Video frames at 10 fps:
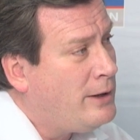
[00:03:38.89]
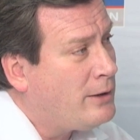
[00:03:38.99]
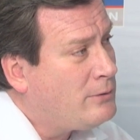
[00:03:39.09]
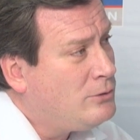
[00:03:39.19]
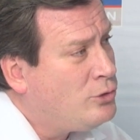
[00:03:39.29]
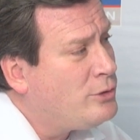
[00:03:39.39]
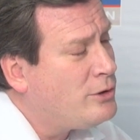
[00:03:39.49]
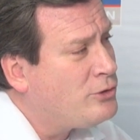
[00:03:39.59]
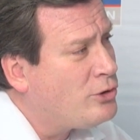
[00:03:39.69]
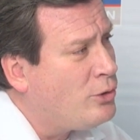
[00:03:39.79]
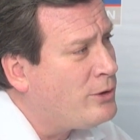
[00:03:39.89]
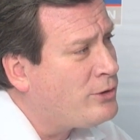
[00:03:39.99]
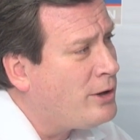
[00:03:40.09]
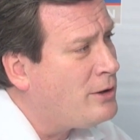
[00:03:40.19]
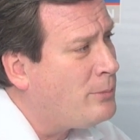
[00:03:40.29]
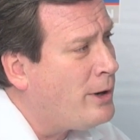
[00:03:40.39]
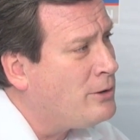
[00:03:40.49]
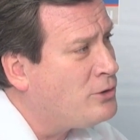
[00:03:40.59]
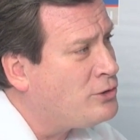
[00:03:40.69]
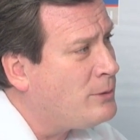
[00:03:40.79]
And then uh, two years ago, we started a
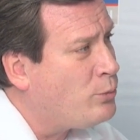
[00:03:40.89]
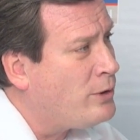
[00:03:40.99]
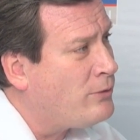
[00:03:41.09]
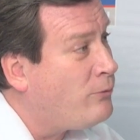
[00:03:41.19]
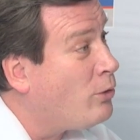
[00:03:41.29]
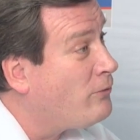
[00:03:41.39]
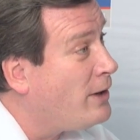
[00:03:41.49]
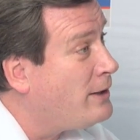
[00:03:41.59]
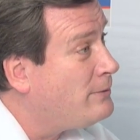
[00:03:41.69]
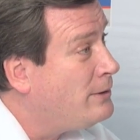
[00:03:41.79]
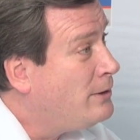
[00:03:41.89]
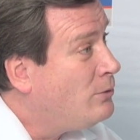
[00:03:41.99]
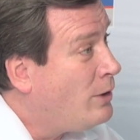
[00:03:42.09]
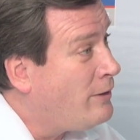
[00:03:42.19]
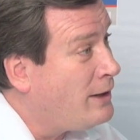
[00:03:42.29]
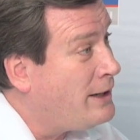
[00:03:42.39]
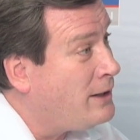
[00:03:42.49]
partnership with ForeFlight, one of the mm-hmm.